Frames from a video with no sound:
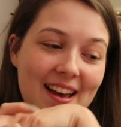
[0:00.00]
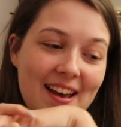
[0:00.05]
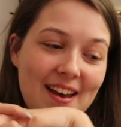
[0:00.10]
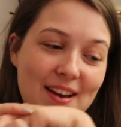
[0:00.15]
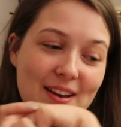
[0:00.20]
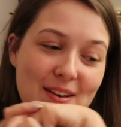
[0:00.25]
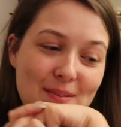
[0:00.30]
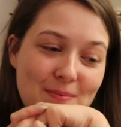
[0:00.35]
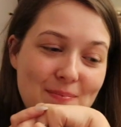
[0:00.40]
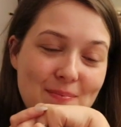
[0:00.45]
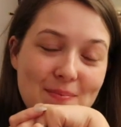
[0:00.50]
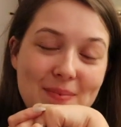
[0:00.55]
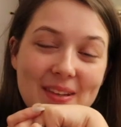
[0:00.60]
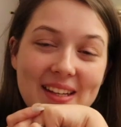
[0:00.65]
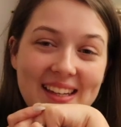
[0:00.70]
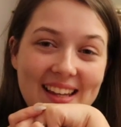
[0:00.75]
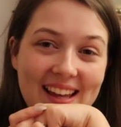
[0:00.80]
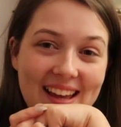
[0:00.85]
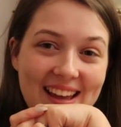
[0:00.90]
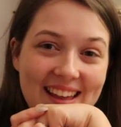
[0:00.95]

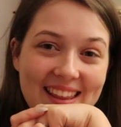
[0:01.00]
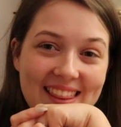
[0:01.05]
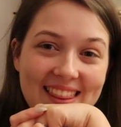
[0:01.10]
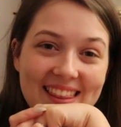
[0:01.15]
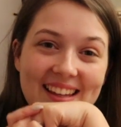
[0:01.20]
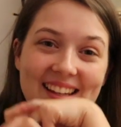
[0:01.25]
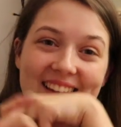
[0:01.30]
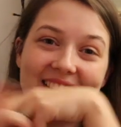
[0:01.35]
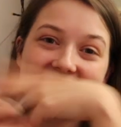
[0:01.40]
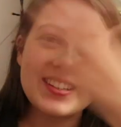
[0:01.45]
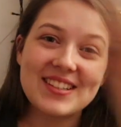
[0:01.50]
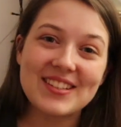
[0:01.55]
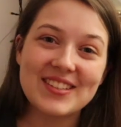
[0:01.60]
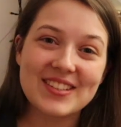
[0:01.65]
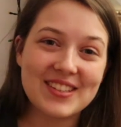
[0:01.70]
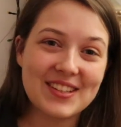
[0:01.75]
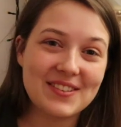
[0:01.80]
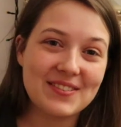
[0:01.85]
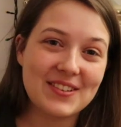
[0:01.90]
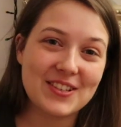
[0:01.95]
But yeah, thank you
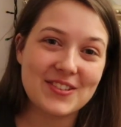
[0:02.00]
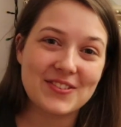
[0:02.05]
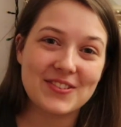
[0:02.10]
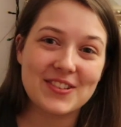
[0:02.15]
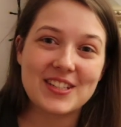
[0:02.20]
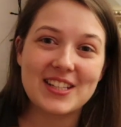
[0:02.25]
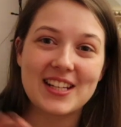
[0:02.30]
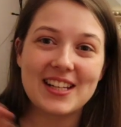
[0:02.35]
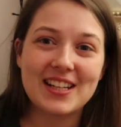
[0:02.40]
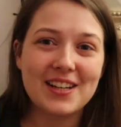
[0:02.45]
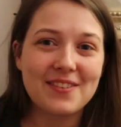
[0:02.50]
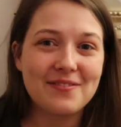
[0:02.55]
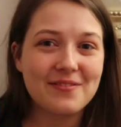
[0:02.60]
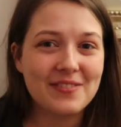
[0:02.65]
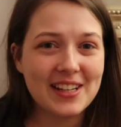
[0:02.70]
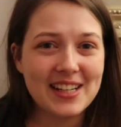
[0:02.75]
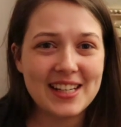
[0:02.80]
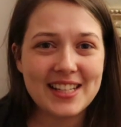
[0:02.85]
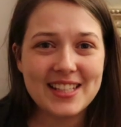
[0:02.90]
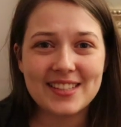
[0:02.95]
so much for watching. I'm
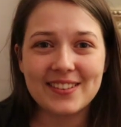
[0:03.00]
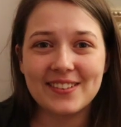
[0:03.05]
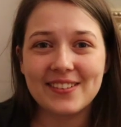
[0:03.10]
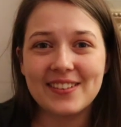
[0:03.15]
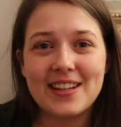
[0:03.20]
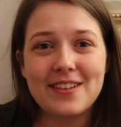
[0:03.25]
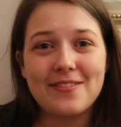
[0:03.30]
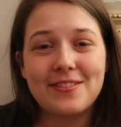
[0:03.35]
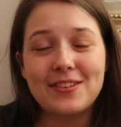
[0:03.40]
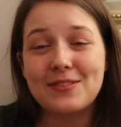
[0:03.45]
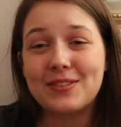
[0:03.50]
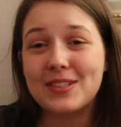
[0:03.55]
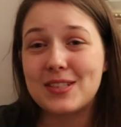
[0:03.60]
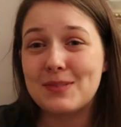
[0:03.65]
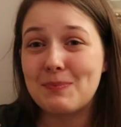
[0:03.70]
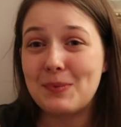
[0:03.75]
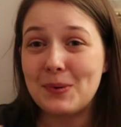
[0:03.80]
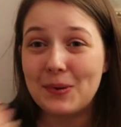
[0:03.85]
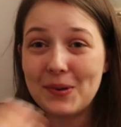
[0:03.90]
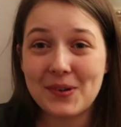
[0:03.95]
really sorry if it was
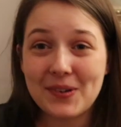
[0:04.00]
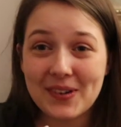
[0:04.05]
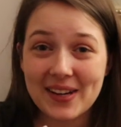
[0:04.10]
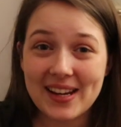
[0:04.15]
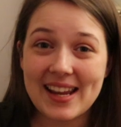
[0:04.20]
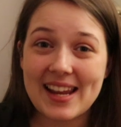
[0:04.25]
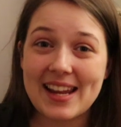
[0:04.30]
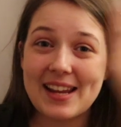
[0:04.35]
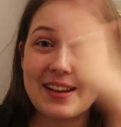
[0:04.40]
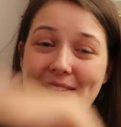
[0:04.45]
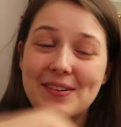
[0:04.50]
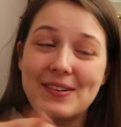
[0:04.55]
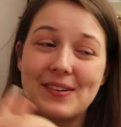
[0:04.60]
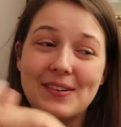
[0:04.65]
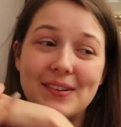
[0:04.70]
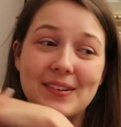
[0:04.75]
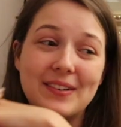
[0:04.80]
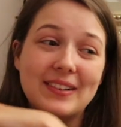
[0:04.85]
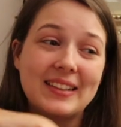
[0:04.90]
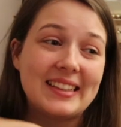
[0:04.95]
boring
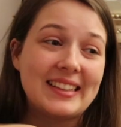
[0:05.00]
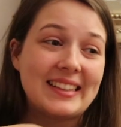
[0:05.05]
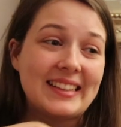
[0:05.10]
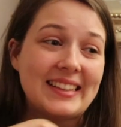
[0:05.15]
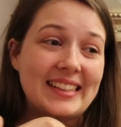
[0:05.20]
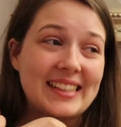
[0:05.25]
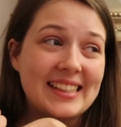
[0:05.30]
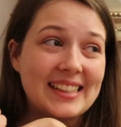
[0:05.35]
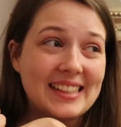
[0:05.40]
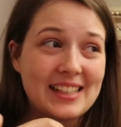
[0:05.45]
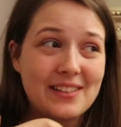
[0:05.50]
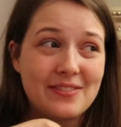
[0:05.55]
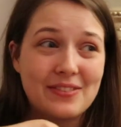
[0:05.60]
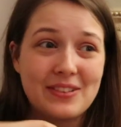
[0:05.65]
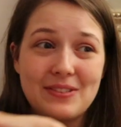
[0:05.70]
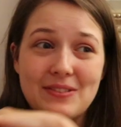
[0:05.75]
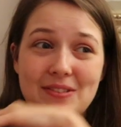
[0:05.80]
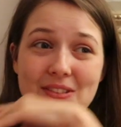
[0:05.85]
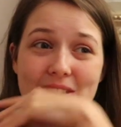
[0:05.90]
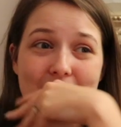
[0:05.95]
or if
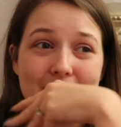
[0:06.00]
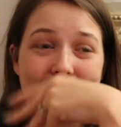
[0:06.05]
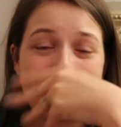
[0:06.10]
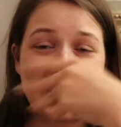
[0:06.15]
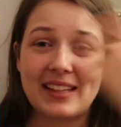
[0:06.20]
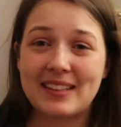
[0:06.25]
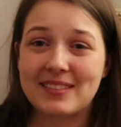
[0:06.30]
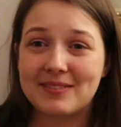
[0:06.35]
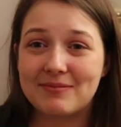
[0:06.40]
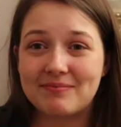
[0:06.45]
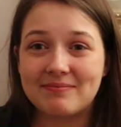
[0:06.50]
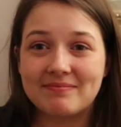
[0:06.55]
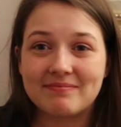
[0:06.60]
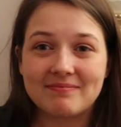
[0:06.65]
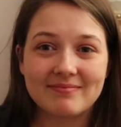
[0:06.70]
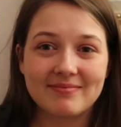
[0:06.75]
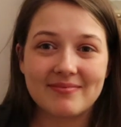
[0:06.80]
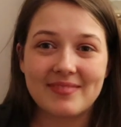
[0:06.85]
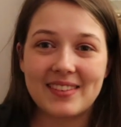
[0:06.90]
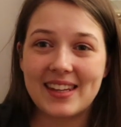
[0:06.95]
it was a bit
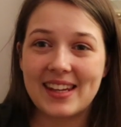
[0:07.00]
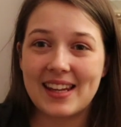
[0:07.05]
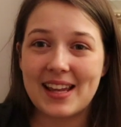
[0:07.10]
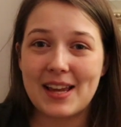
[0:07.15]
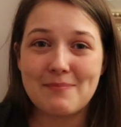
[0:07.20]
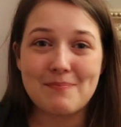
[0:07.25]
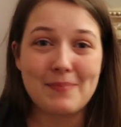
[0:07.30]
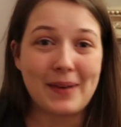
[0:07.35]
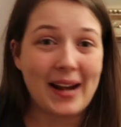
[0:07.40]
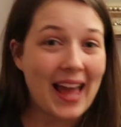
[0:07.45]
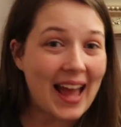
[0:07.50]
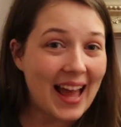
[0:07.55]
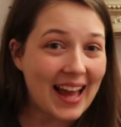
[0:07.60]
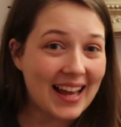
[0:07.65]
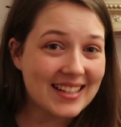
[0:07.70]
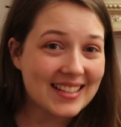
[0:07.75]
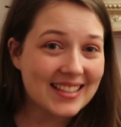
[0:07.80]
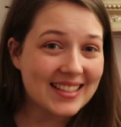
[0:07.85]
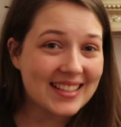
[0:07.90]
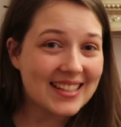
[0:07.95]

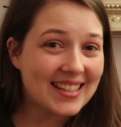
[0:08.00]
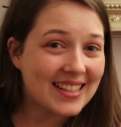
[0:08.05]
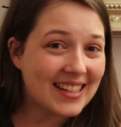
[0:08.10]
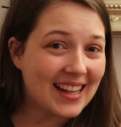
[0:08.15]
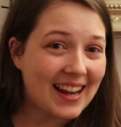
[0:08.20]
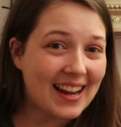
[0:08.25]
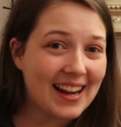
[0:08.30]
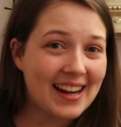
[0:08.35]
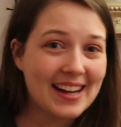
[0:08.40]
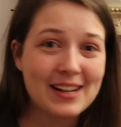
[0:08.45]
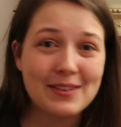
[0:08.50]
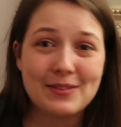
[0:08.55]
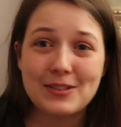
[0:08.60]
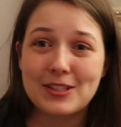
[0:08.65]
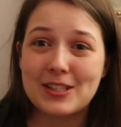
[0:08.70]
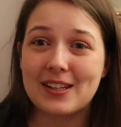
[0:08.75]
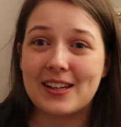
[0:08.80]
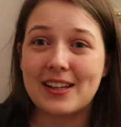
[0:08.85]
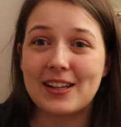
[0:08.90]
bland today. It was